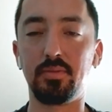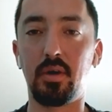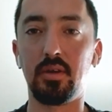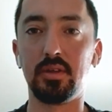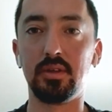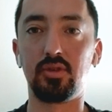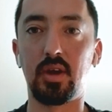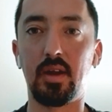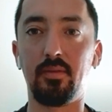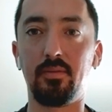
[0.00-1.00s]
ball to
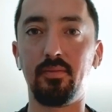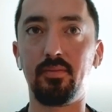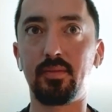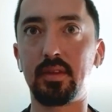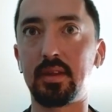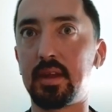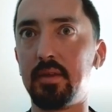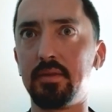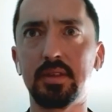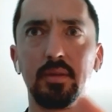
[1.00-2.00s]
try to
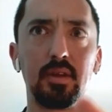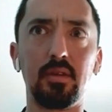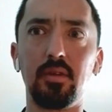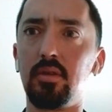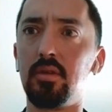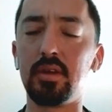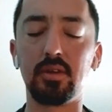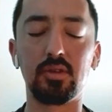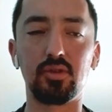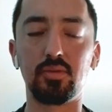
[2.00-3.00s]
give us something a little
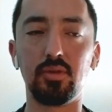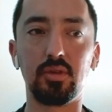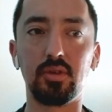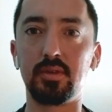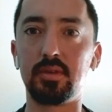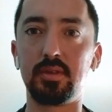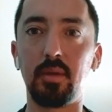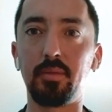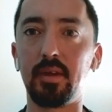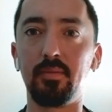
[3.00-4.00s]
earlier, a little smoother,
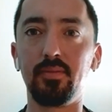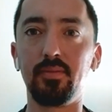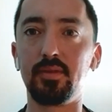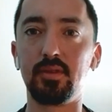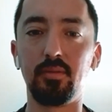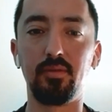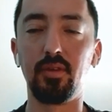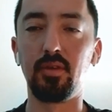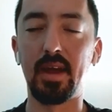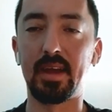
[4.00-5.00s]
something to
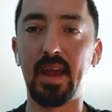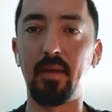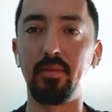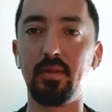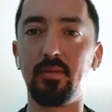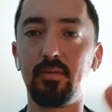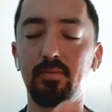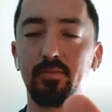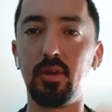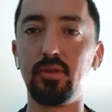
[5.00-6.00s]
fill that gap. But
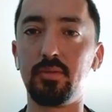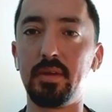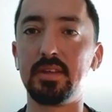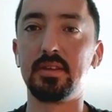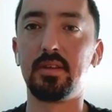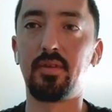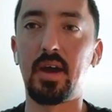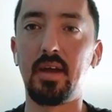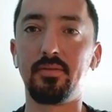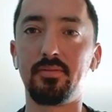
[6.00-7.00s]
those are basically the
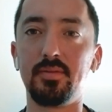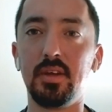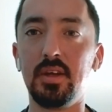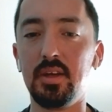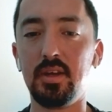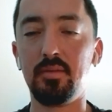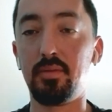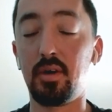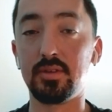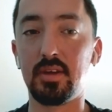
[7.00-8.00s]
5
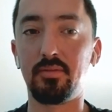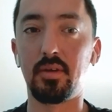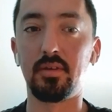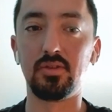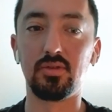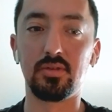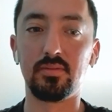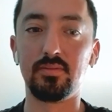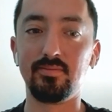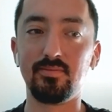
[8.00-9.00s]
balls that I've probably
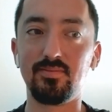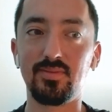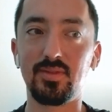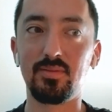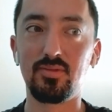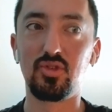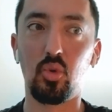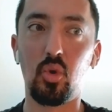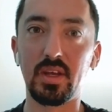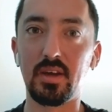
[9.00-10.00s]
drilled
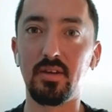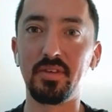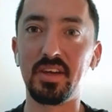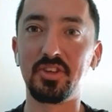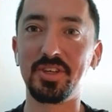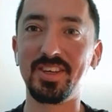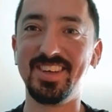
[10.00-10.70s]
20 of each.